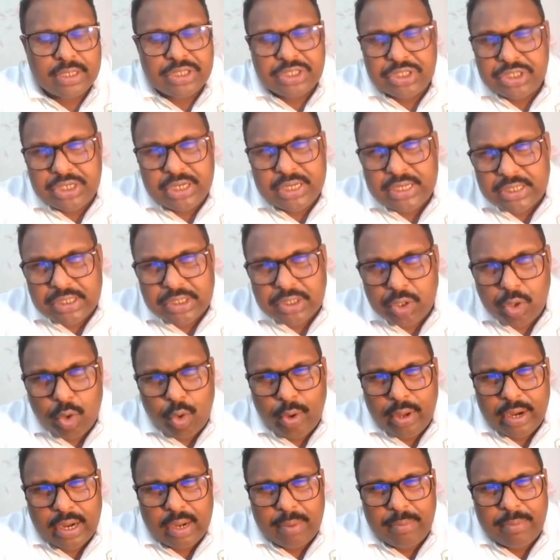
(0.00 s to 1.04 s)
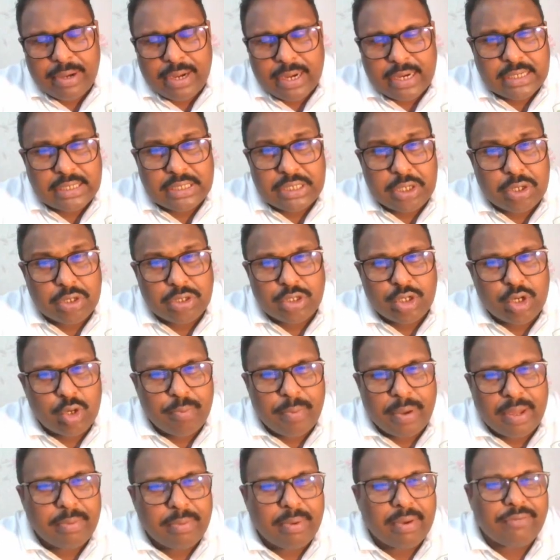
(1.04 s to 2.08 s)
G's lower limit at 0
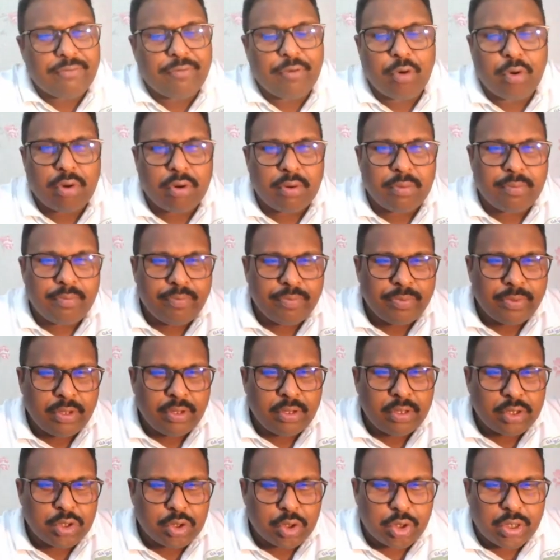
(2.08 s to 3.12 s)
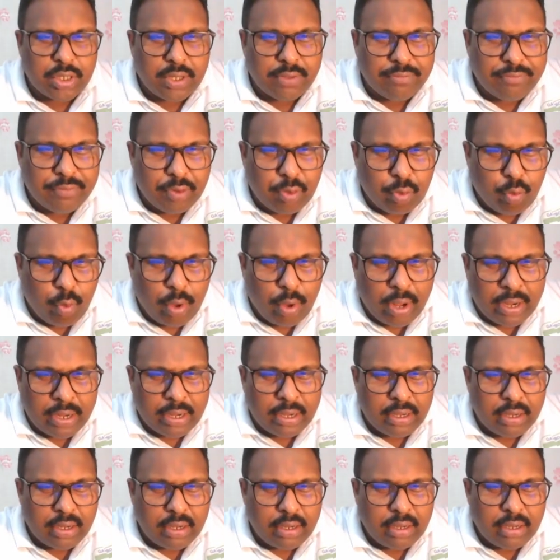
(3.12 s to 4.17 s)
pi by 4 should give you
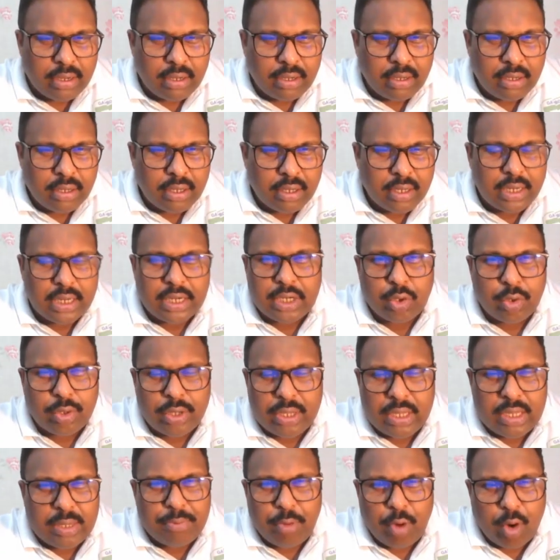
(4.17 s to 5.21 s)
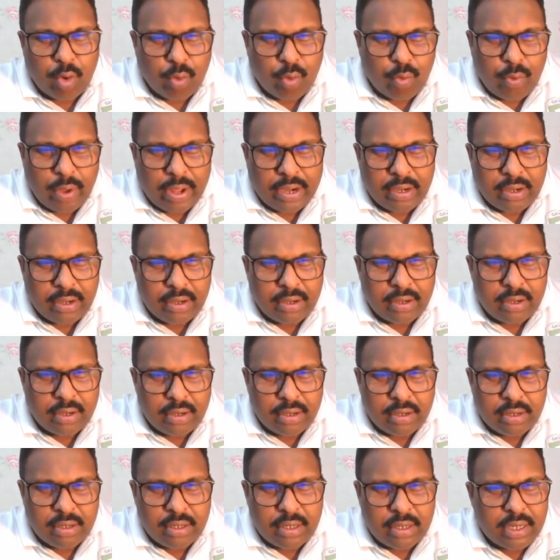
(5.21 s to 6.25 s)
1 into e power 1
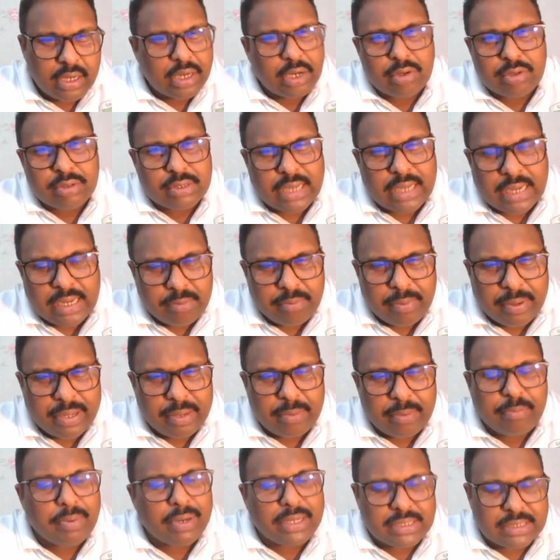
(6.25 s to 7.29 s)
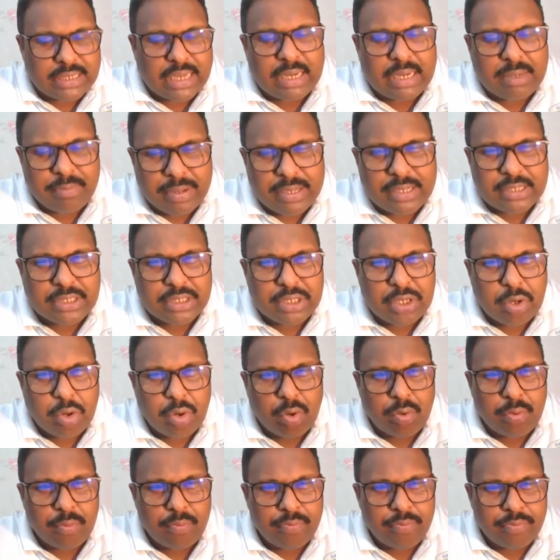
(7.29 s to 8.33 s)
into sin pi plus sin pi
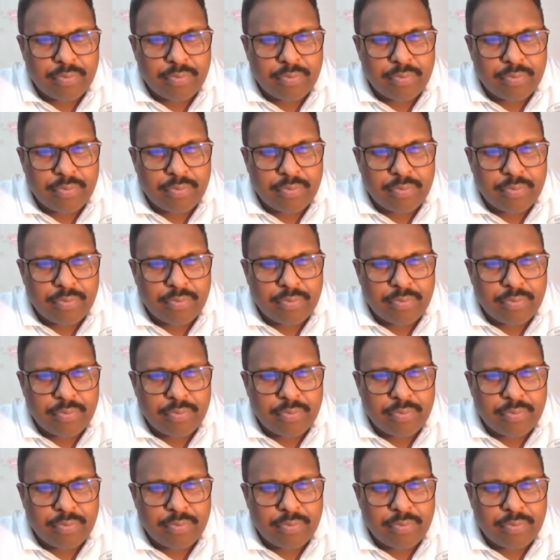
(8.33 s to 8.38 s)
0.